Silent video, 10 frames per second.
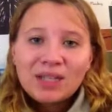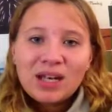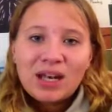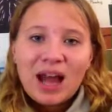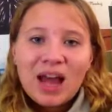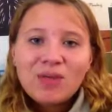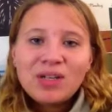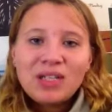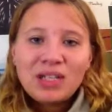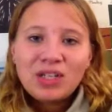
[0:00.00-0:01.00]
and then I
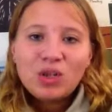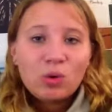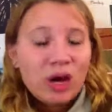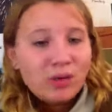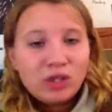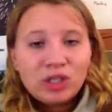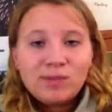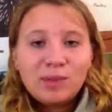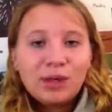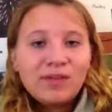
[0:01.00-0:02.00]
would teach, or I would just
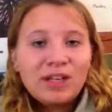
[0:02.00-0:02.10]
observe.